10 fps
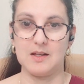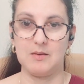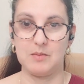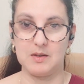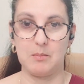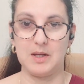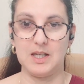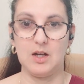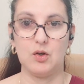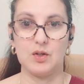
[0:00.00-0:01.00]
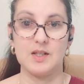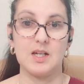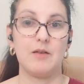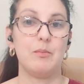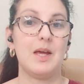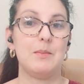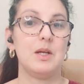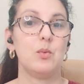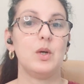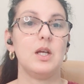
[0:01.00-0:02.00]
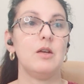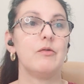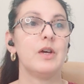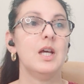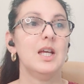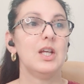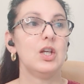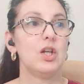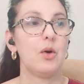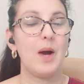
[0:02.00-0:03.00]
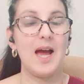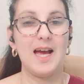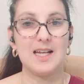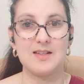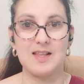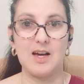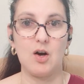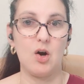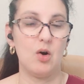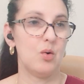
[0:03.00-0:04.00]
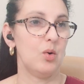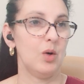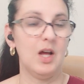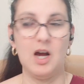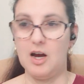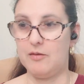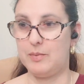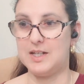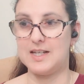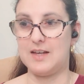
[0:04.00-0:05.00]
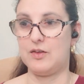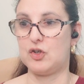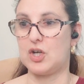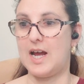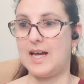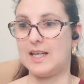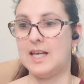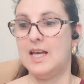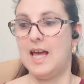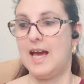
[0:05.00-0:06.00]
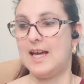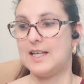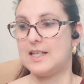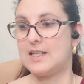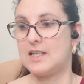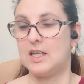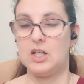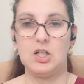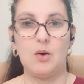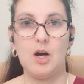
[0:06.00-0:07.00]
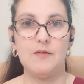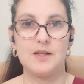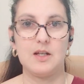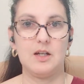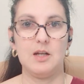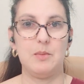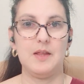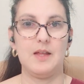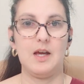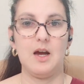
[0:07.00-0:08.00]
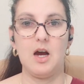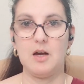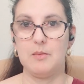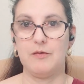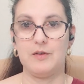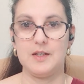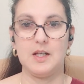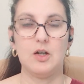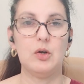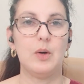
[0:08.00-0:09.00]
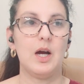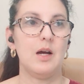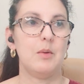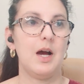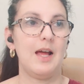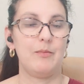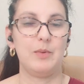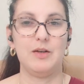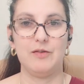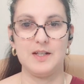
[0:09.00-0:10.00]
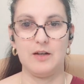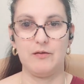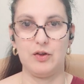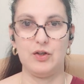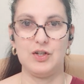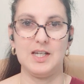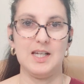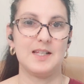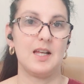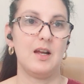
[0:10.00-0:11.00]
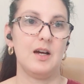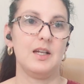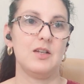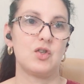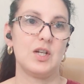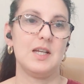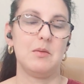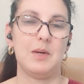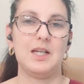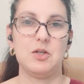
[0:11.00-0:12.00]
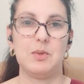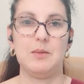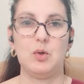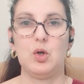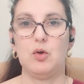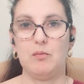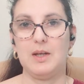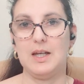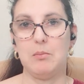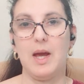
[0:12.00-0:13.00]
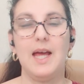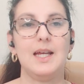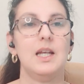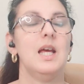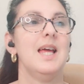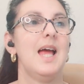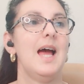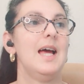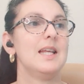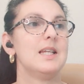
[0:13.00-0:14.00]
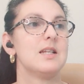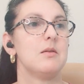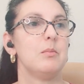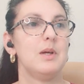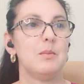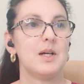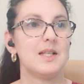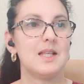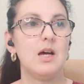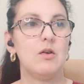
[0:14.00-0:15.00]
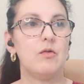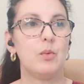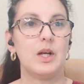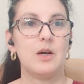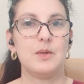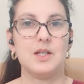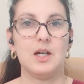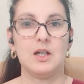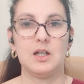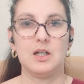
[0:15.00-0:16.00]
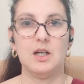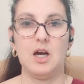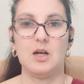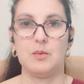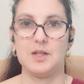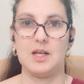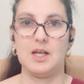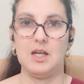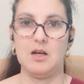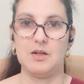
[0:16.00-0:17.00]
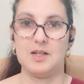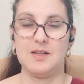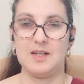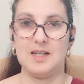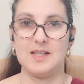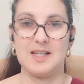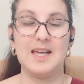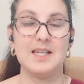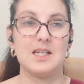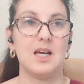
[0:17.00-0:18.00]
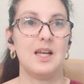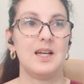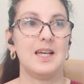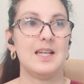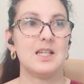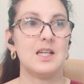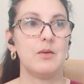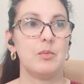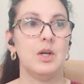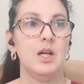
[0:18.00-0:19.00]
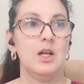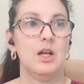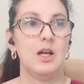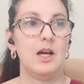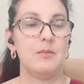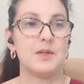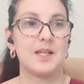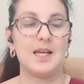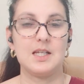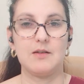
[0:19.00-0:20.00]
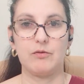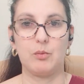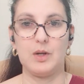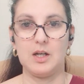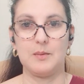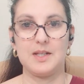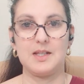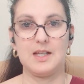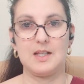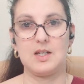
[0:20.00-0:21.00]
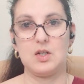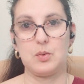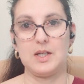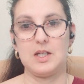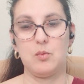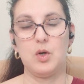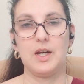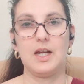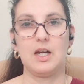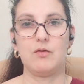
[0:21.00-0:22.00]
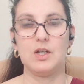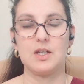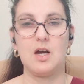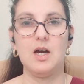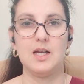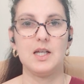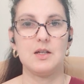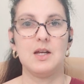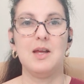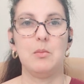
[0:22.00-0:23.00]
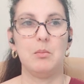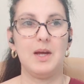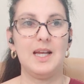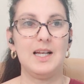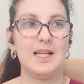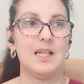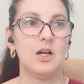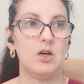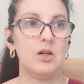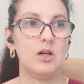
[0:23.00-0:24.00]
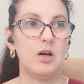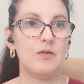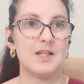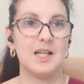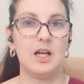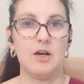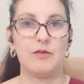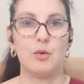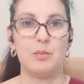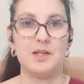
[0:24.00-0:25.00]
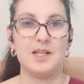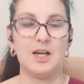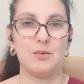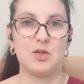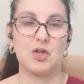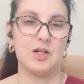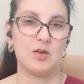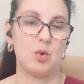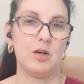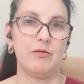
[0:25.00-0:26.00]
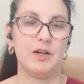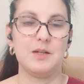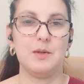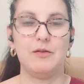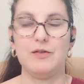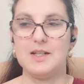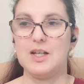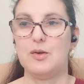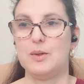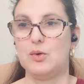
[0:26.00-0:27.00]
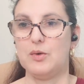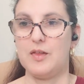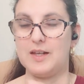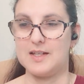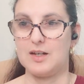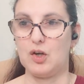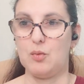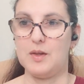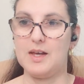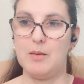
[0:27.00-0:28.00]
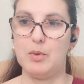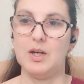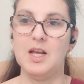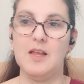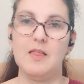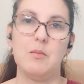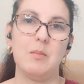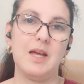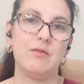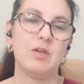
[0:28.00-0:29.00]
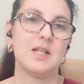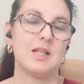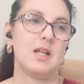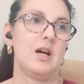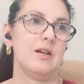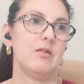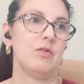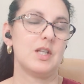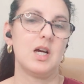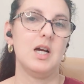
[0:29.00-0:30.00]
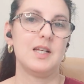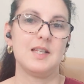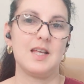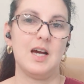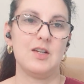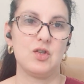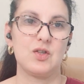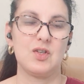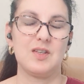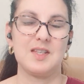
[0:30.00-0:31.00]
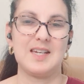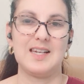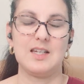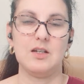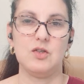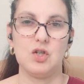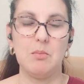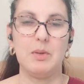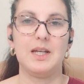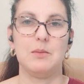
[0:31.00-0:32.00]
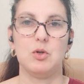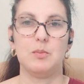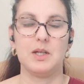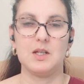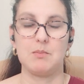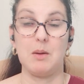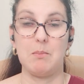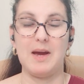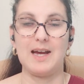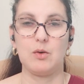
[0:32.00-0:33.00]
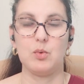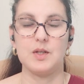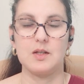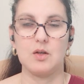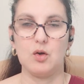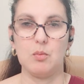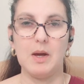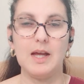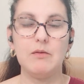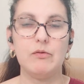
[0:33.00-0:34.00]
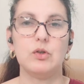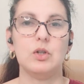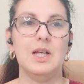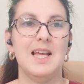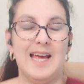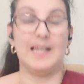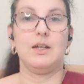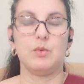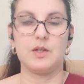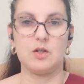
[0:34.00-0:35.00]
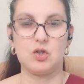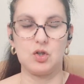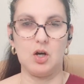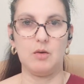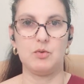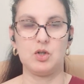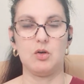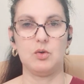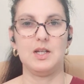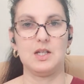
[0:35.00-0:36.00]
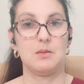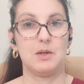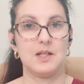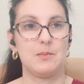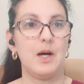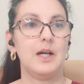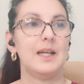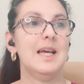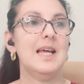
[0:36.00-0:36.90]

some money on stuff, maybe we've, you know, had that whole I've been down the track. And, you know, I've certainly been there. I'm a physio. I have been a physio for 30 years, and I treat and manage people who've been in pain. And me myself, when I was younger, I was an artistic skater, and I ended up skating from when I was 6 to 21, and I retired mainly. Obviously, life got busy. I was trying to qualify to be a physio and all the things that go with that. But the main reason I retired is that I just couldn't stand and jump anymore because my back was so painful and it was a sharp jolt into my spine.